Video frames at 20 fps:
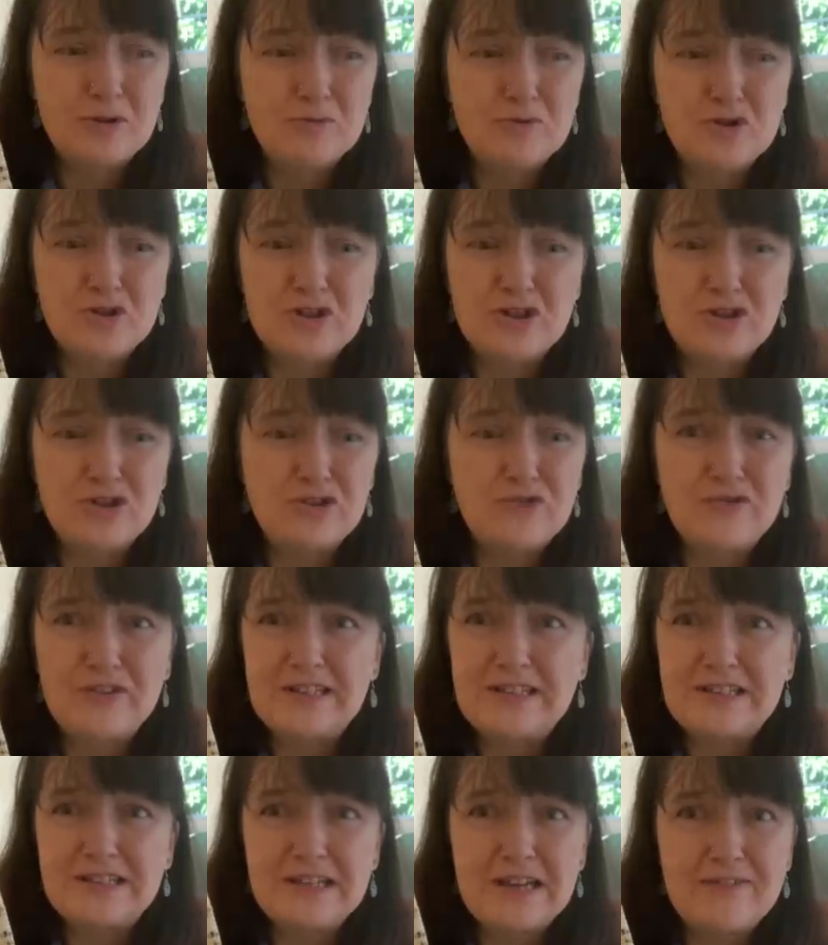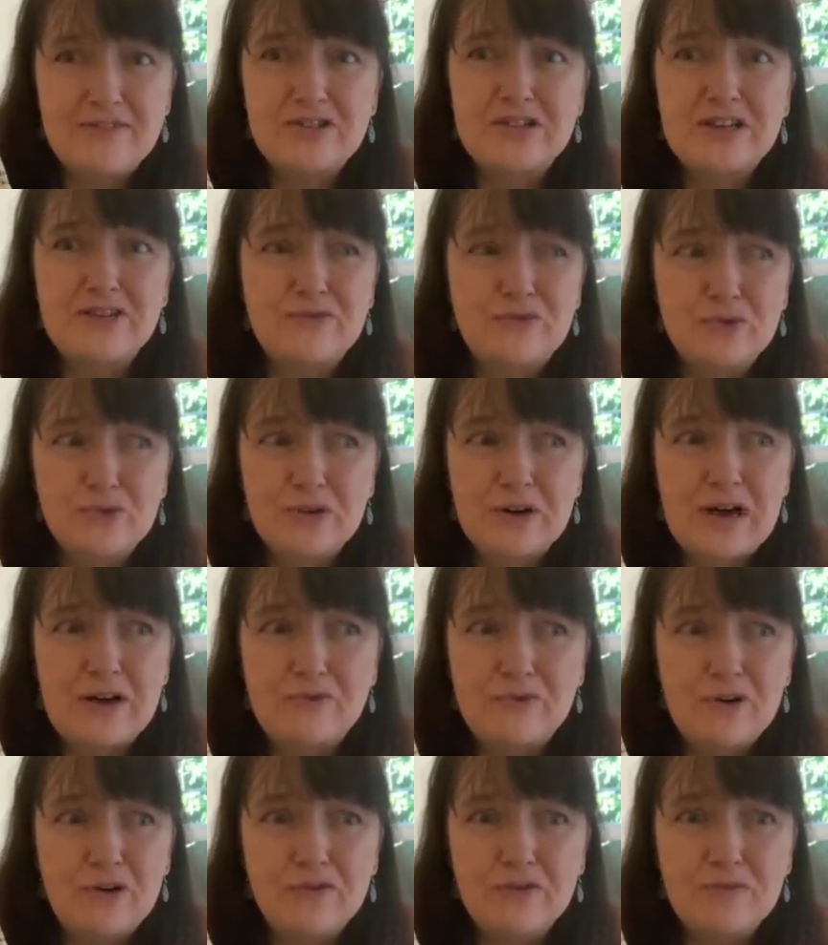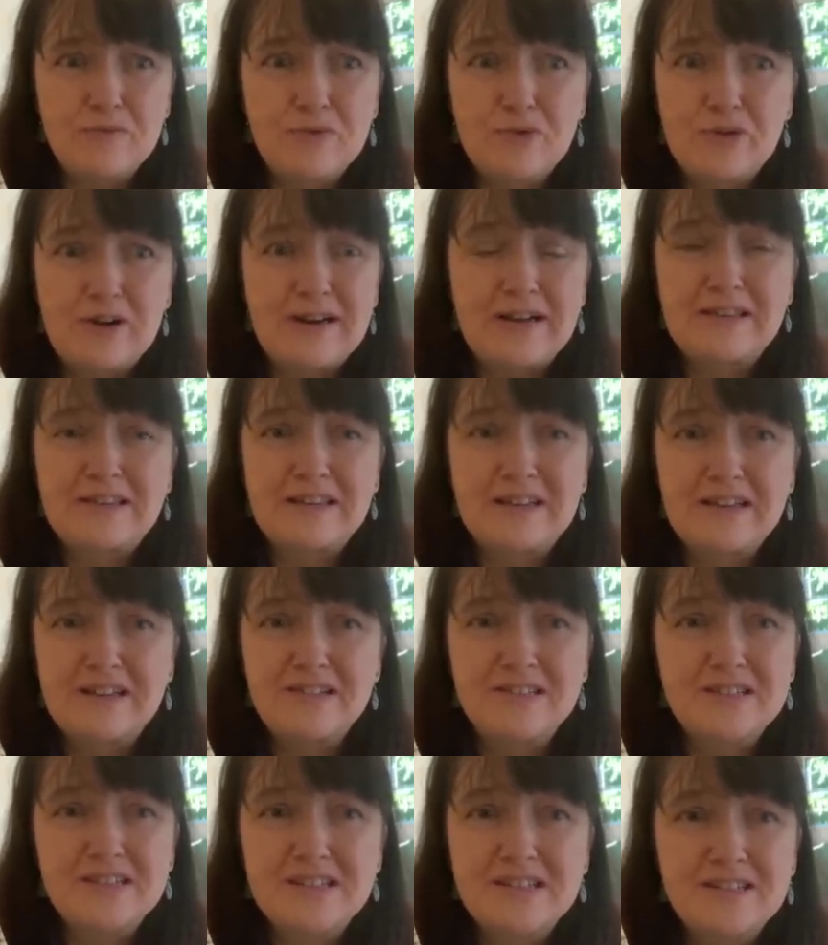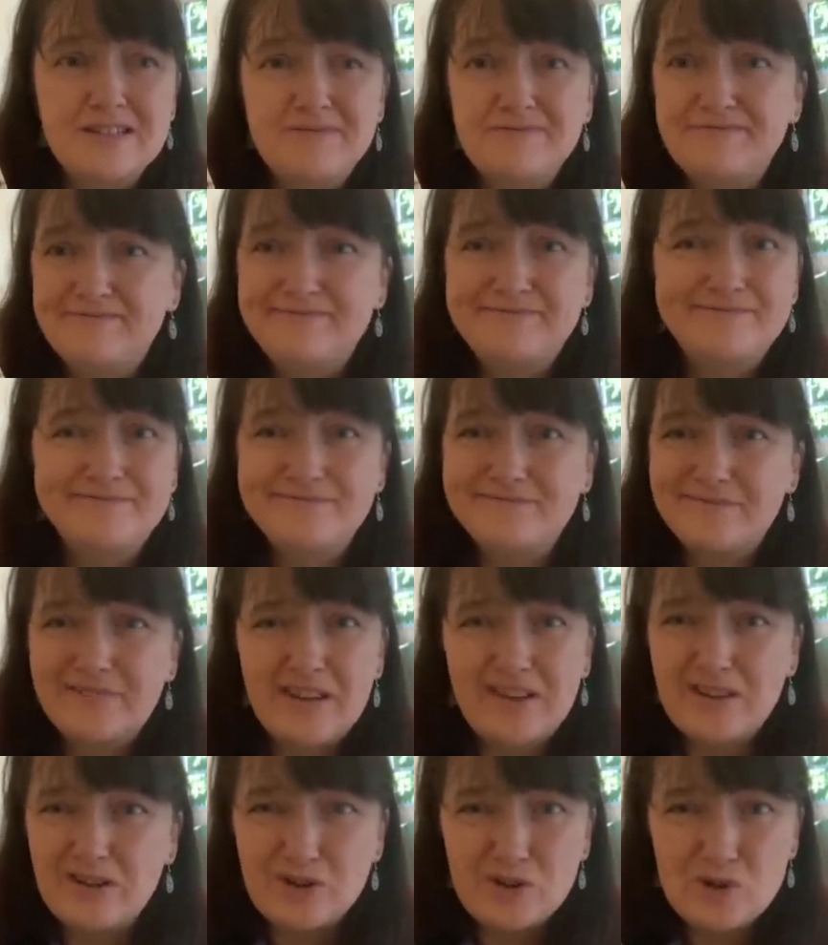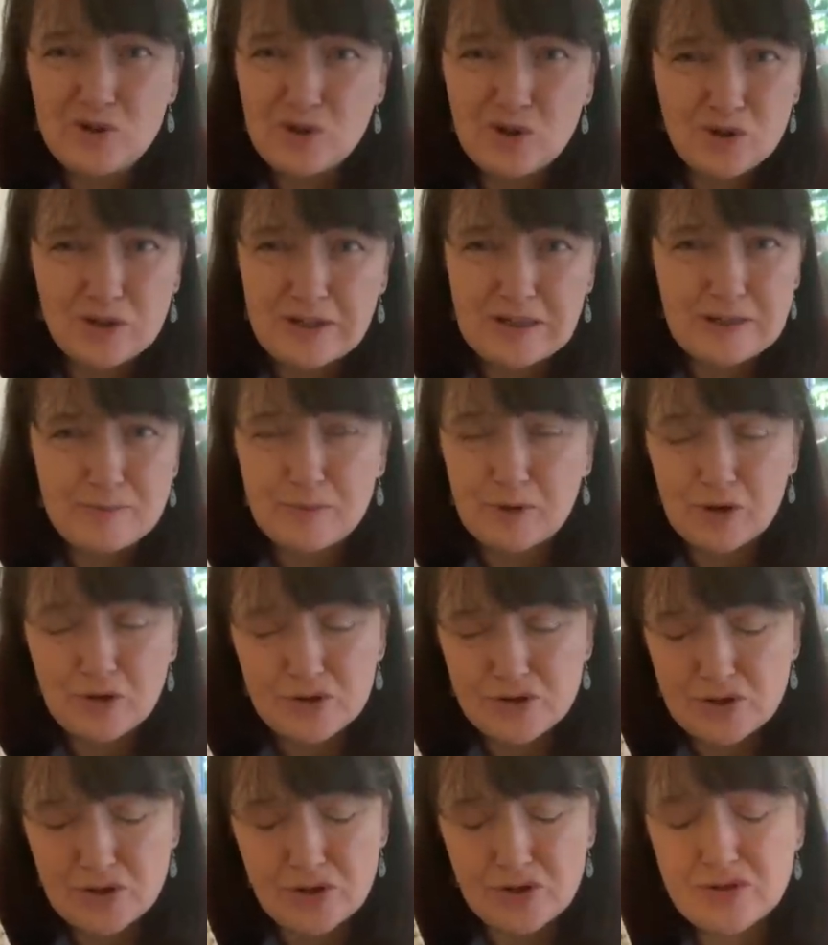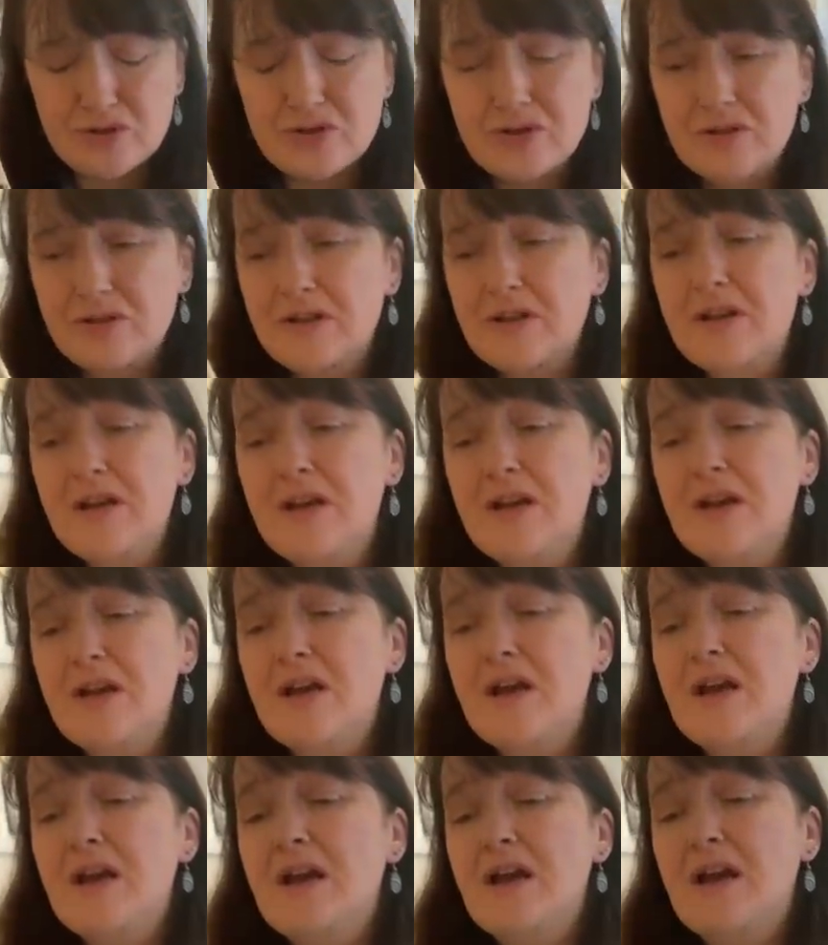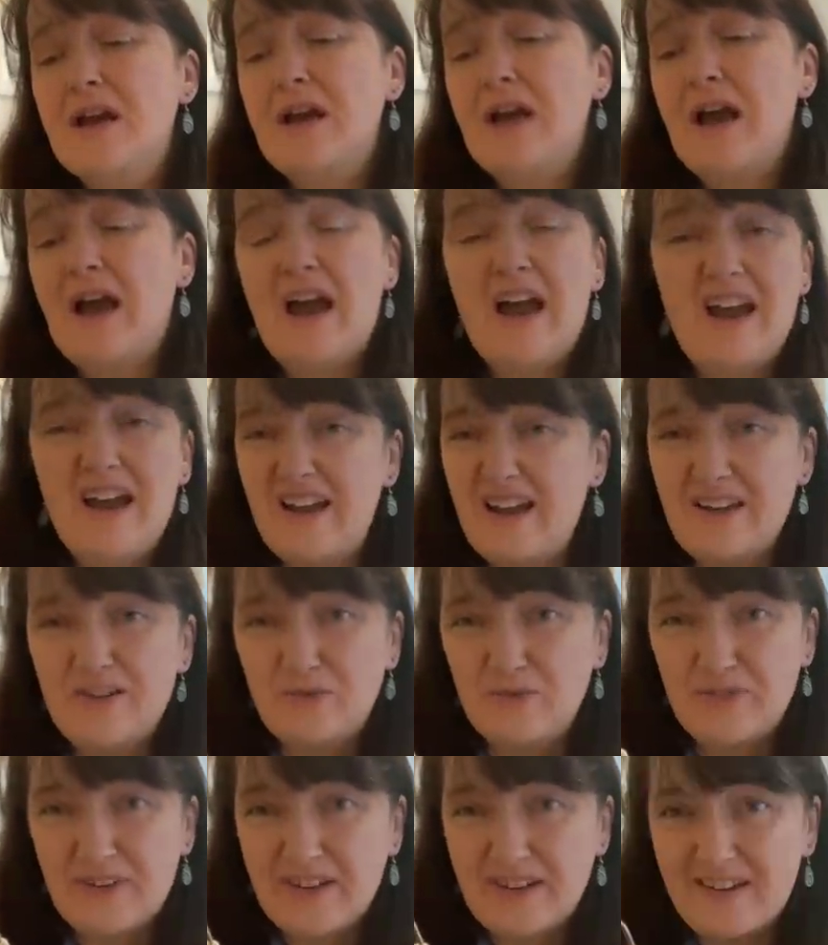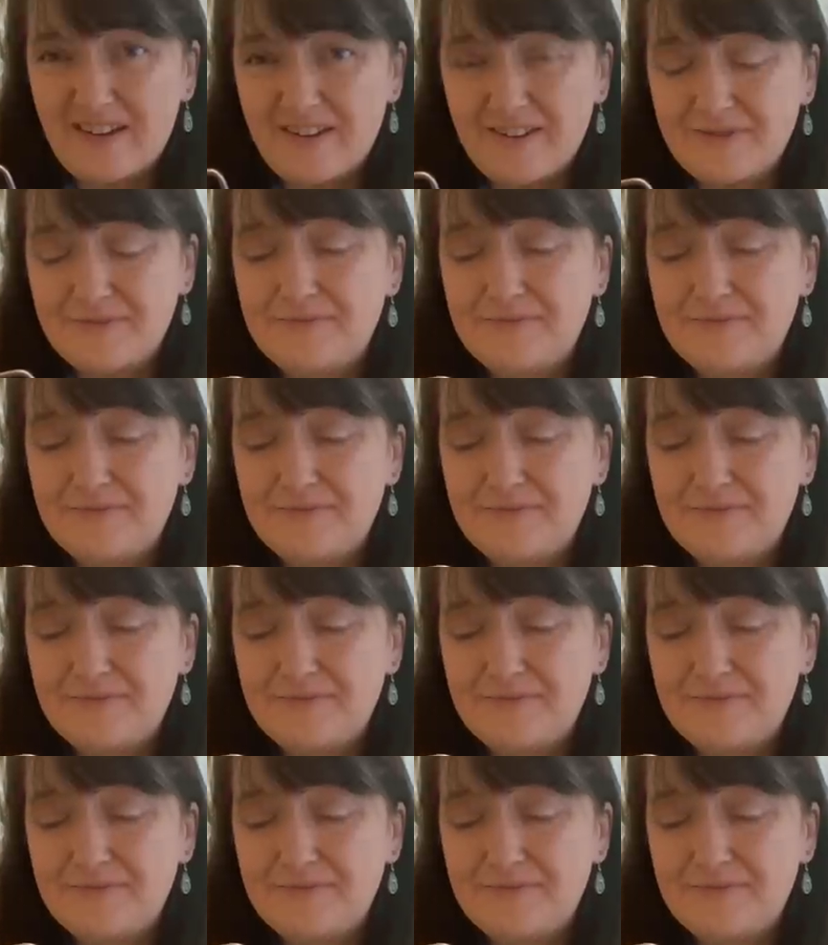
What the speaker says: straight in your feet, never take a photograph of them or anything else, you do not need to block socks, I don't think.